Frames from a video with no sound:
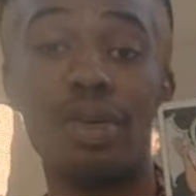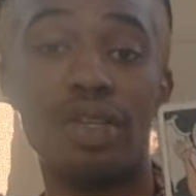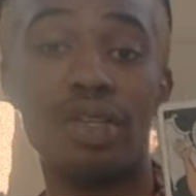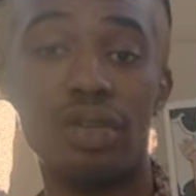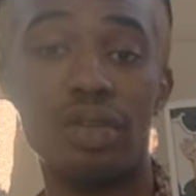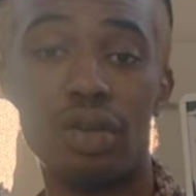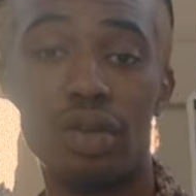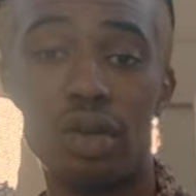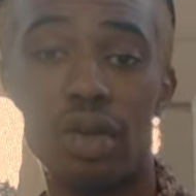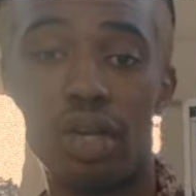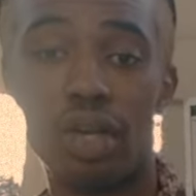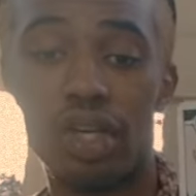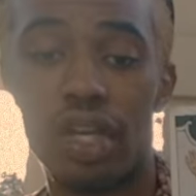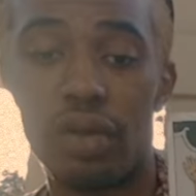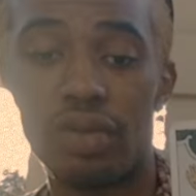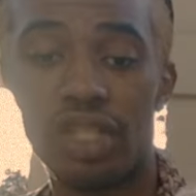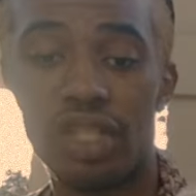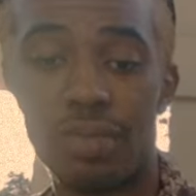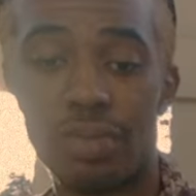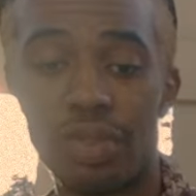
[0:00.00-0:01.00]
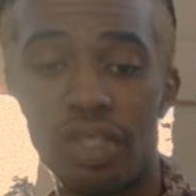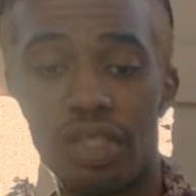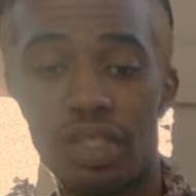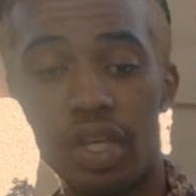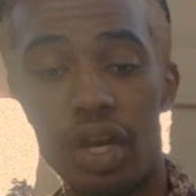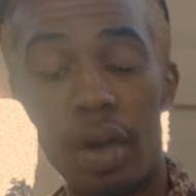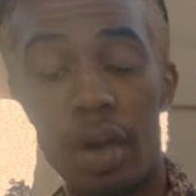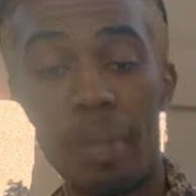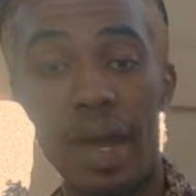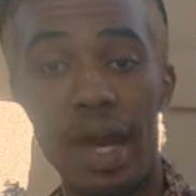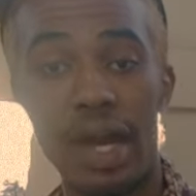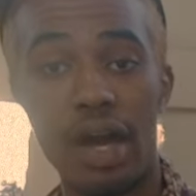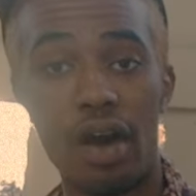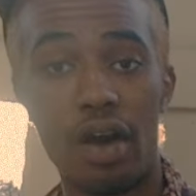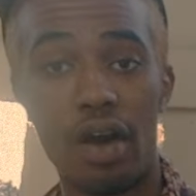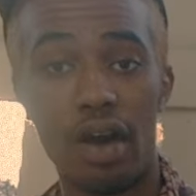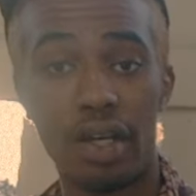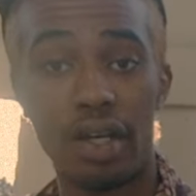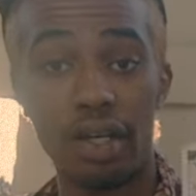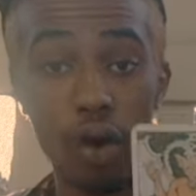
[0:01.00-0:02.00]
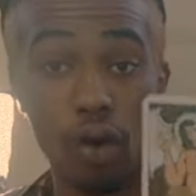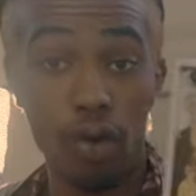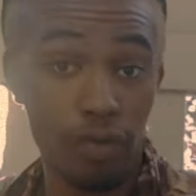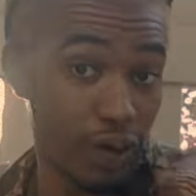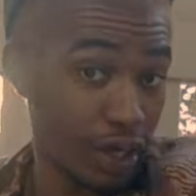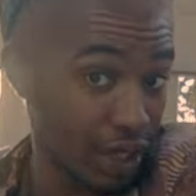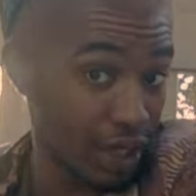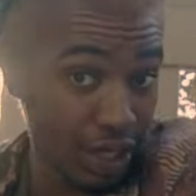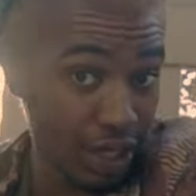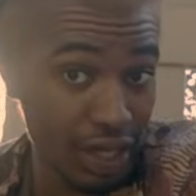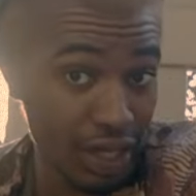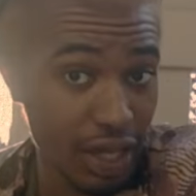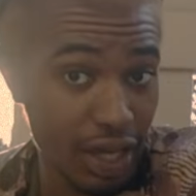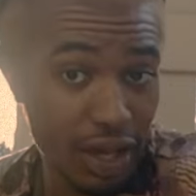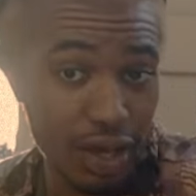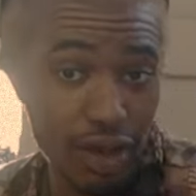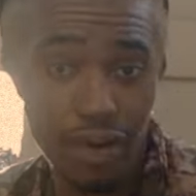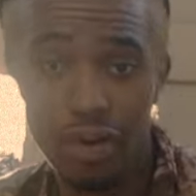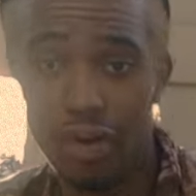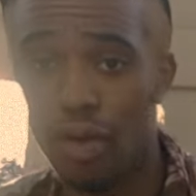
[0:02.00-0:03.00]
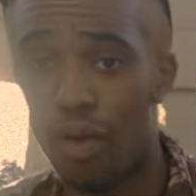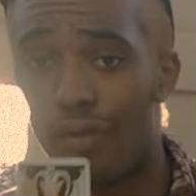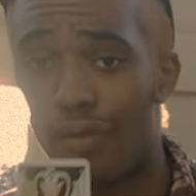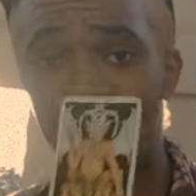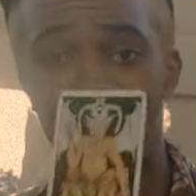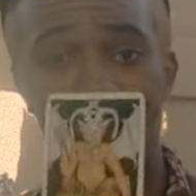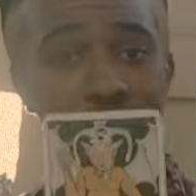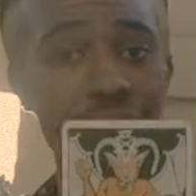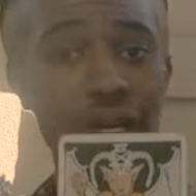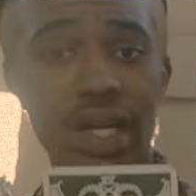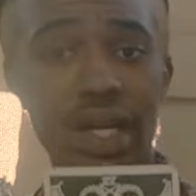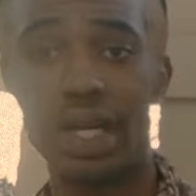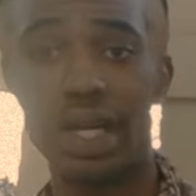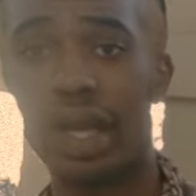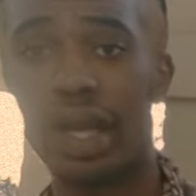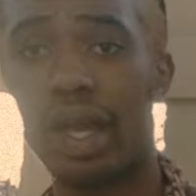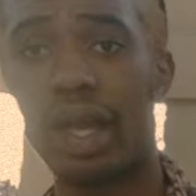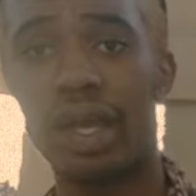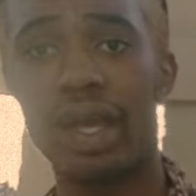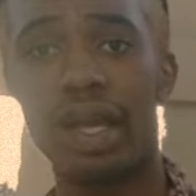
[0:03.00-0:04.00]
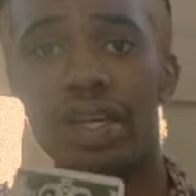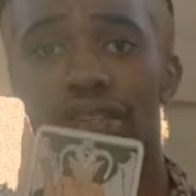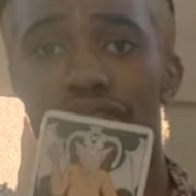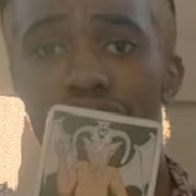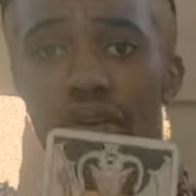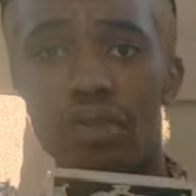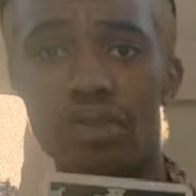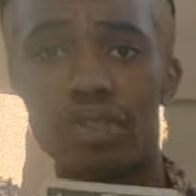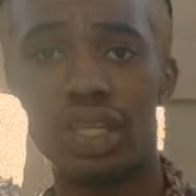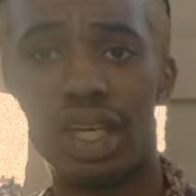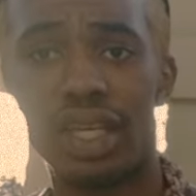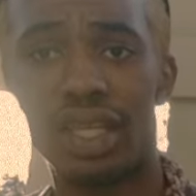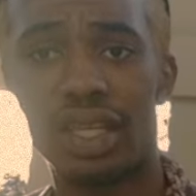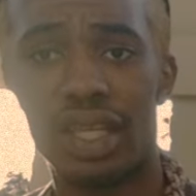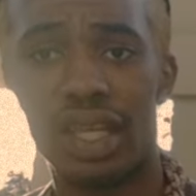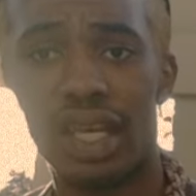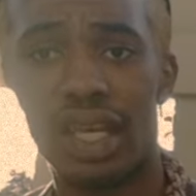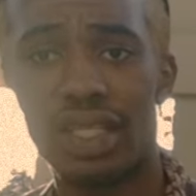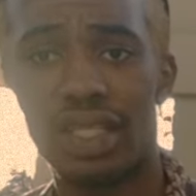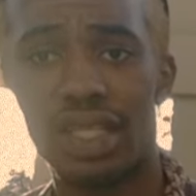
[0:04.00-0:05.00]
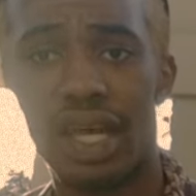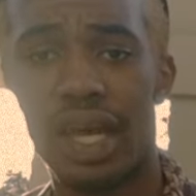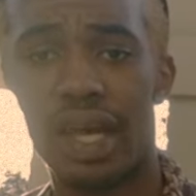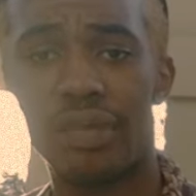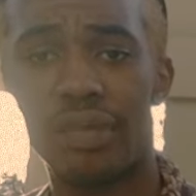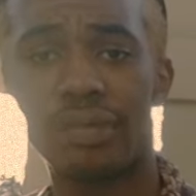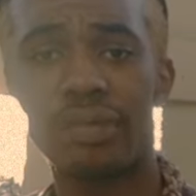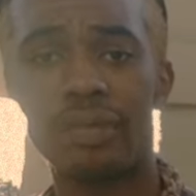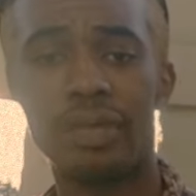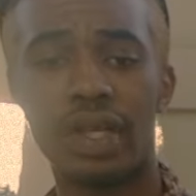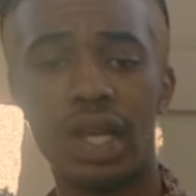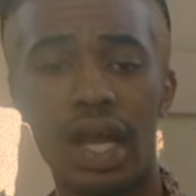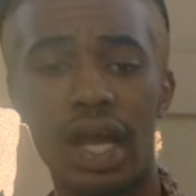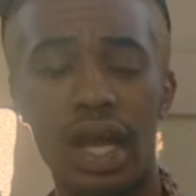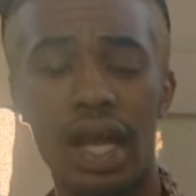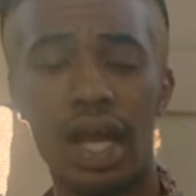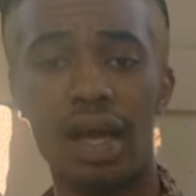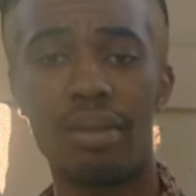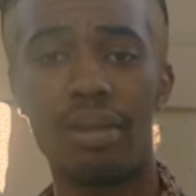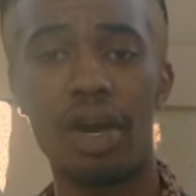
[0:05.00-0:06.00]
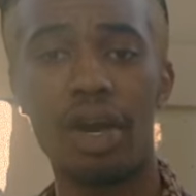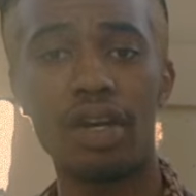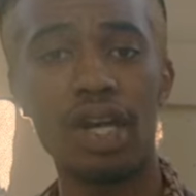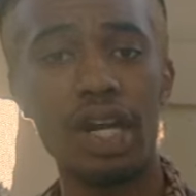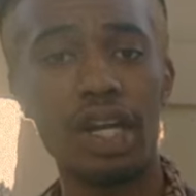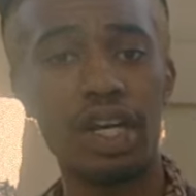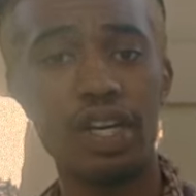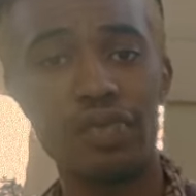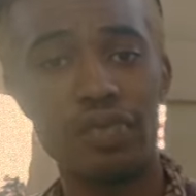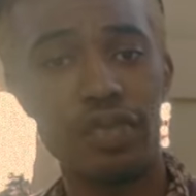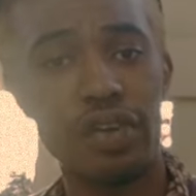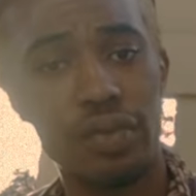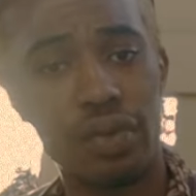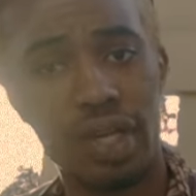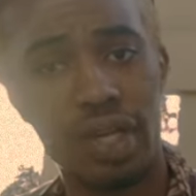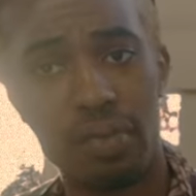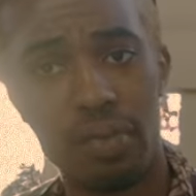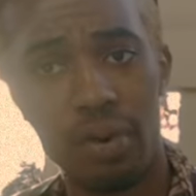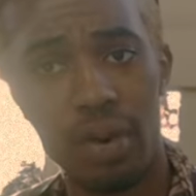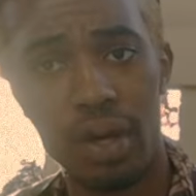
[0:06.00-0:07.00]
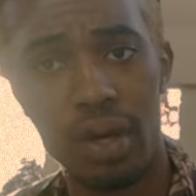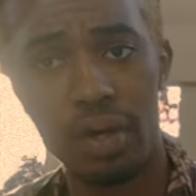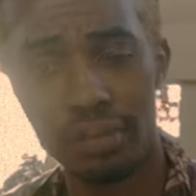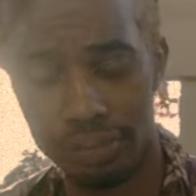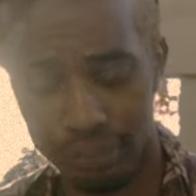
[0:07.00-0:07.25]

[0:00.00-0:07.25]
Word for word: be, tempted to go back on overeating, overdrinking, indulging in things that are not good for you anymore.